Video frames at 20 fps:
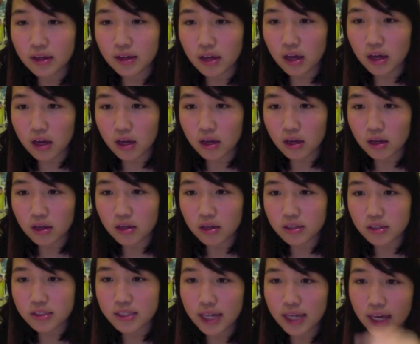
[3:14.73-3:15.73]

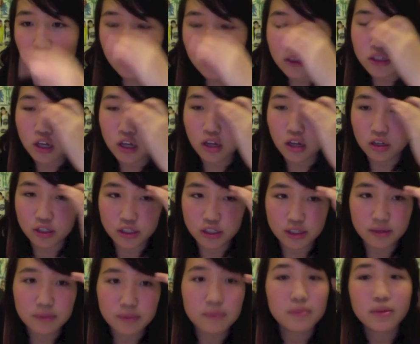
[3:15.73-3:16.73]

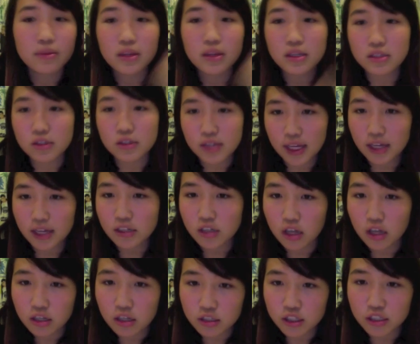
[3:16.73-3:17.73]
Deontology. So
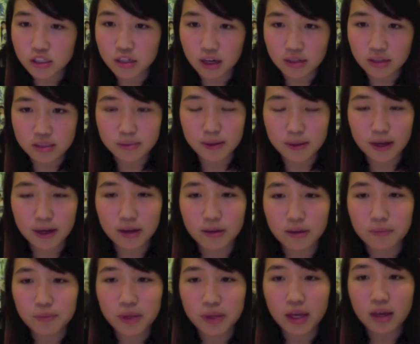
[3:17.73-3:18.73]
deontology talks about
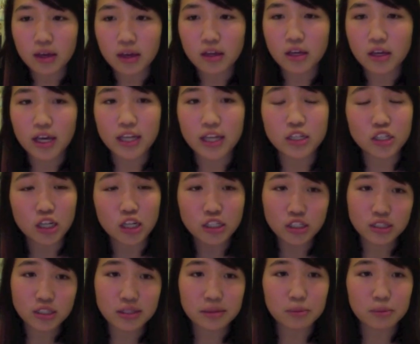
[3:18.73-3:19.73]
it
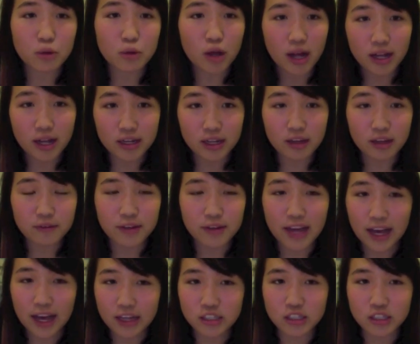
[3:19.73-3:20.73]
judges the morality of an
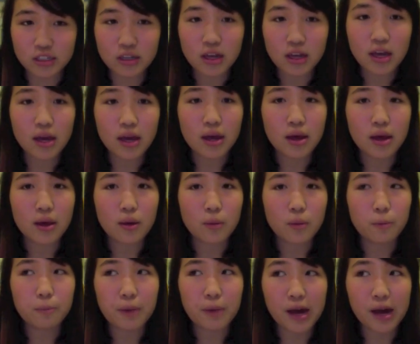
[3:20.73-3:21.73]
action
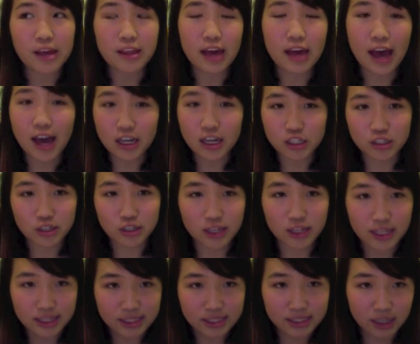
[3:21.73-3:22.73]
by the action
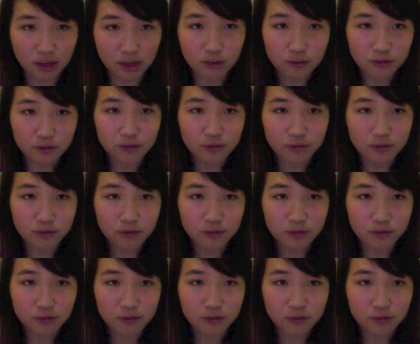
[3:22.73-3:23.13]
itself.